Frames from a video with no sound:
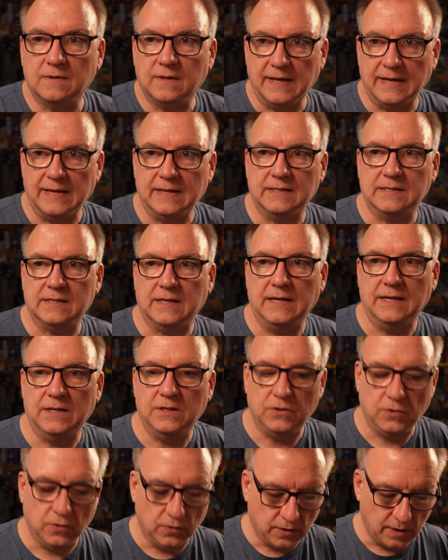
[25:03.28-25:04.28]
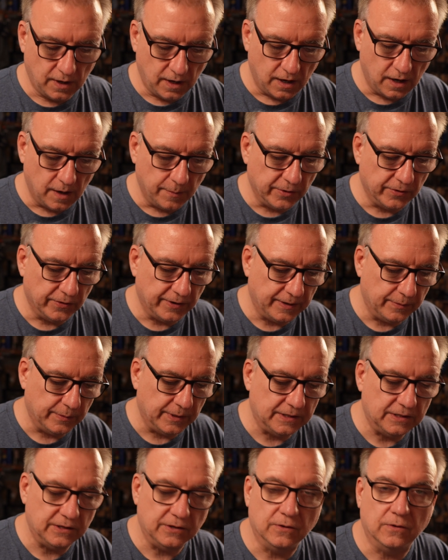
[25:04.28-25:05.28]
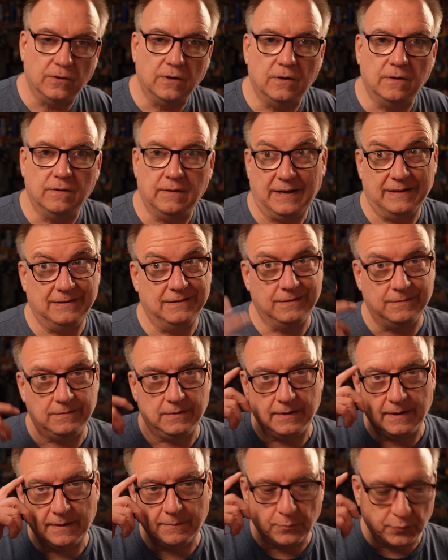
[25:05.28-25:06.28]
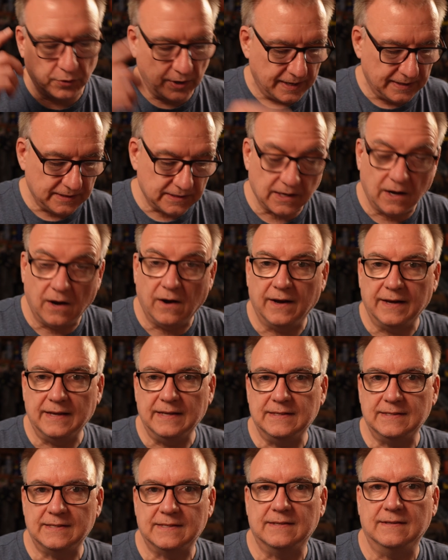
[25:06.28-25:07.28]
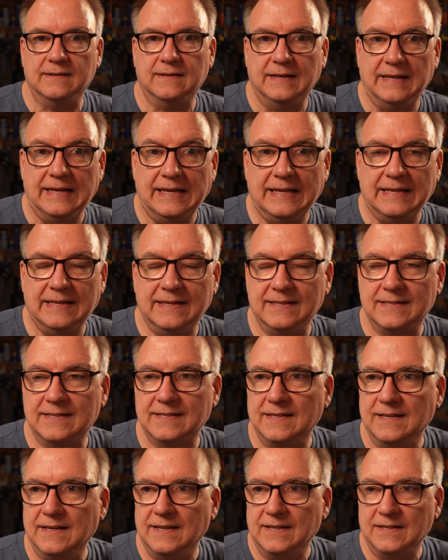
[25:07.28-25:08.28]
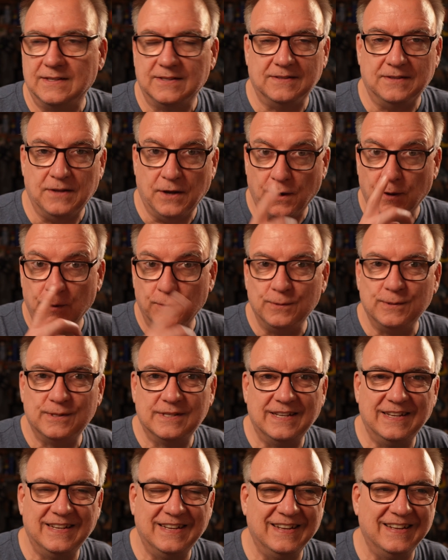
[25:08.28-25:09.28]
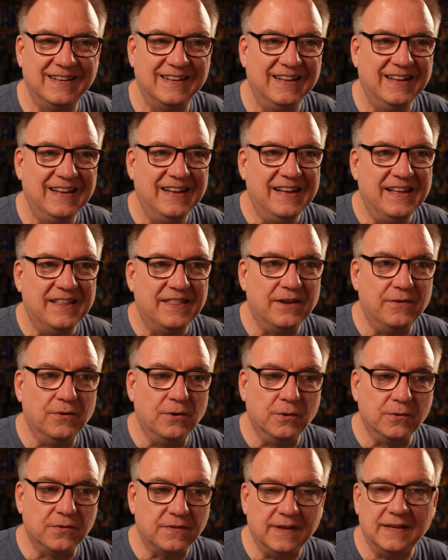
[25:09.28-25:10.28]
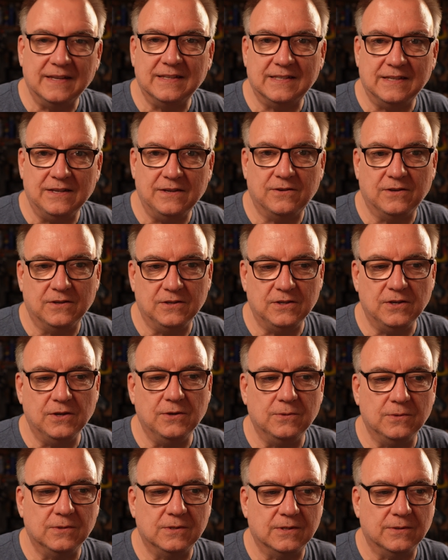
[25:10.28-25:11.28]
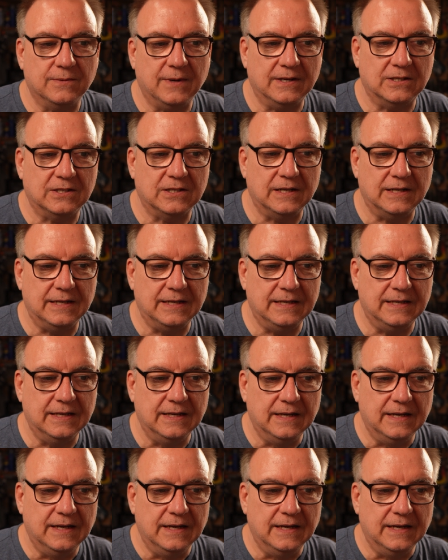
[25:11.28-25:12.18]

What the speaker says: things in your armory when you're, and brain's eyes and ears, nose, they're all things that you can use to actually